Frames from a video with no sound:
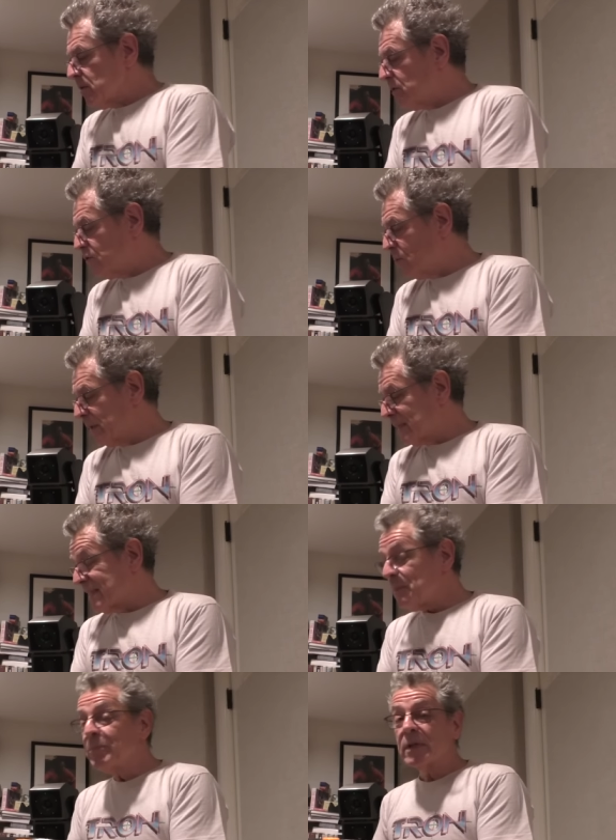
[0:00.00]
to do it the
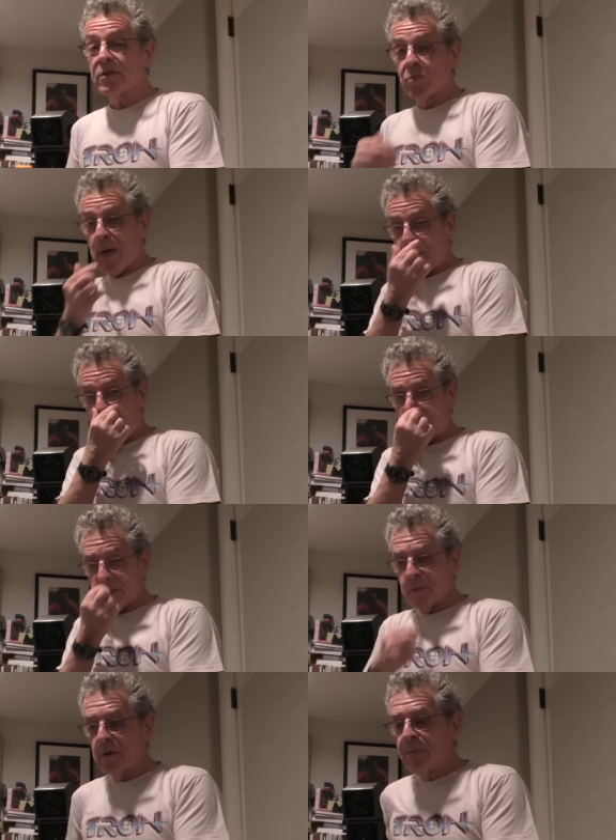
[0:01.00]
simplest way
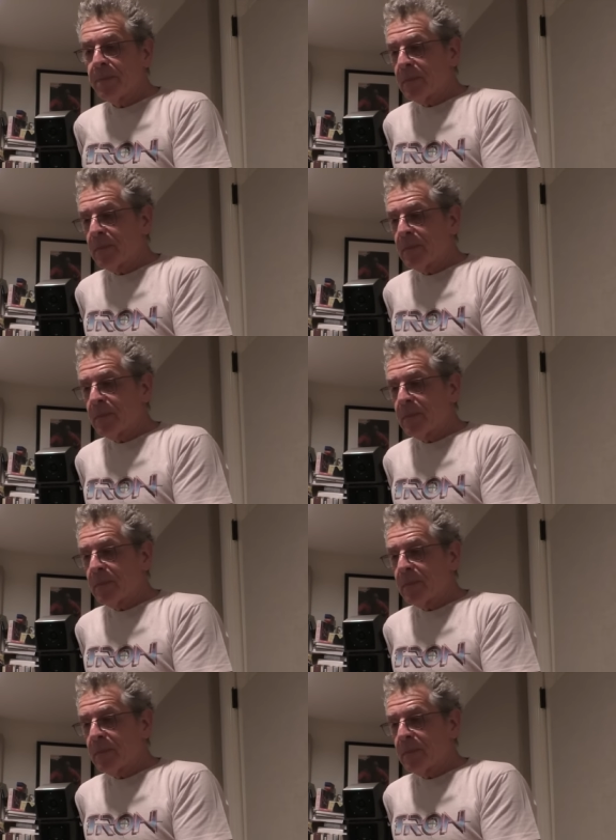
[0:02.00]
possible